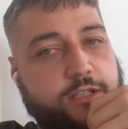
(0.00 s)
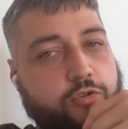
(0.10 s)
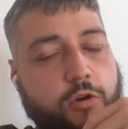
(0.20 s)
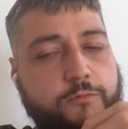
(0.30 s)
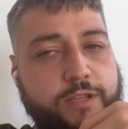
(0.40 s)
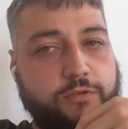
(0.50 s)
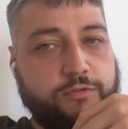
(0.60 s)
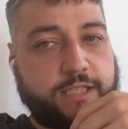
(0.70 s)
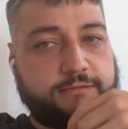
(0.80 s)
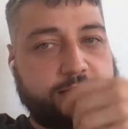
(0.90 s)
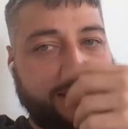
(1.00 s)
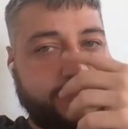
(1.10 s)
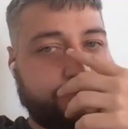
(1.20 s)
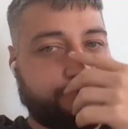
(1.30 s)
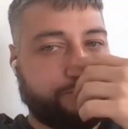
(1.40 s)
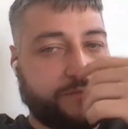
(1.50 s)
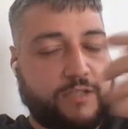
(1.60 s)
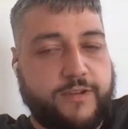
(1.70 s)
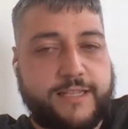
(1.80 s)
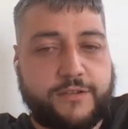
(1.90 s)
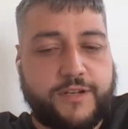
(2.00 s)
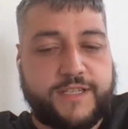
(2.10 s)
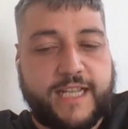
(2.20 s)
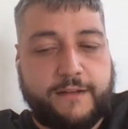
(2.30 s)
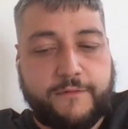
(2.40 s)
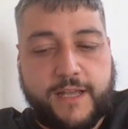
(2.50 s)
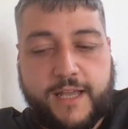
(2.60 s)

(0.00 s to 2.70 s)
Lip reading: Chrome window, the renderer stuff.